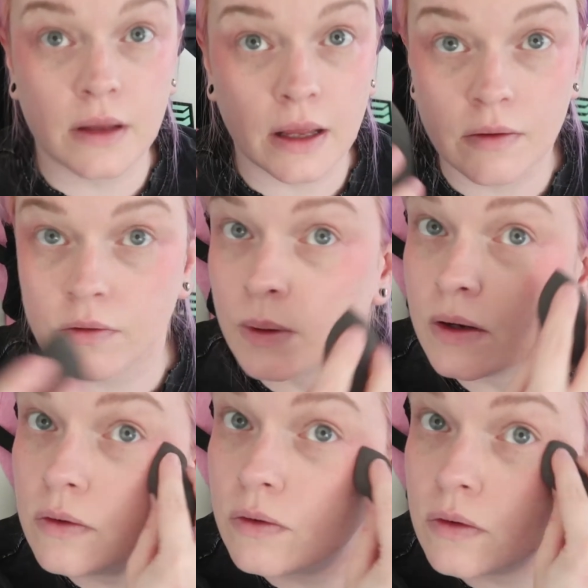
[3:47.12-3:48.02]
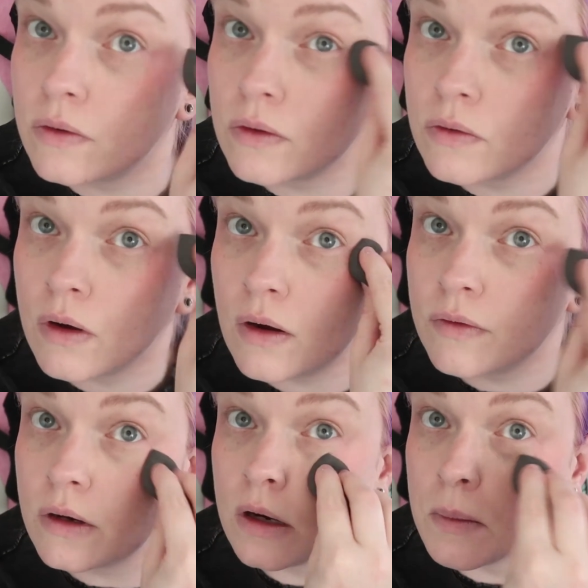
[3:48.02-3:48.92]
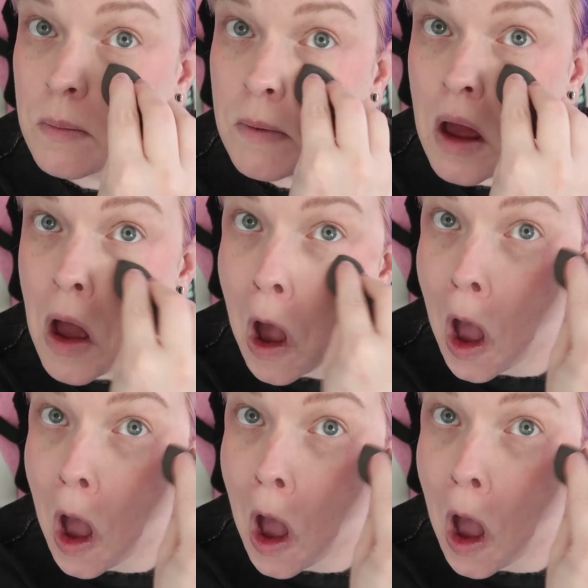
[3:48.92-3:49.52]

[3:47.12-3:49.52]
take the sponge just to soften it up a bit.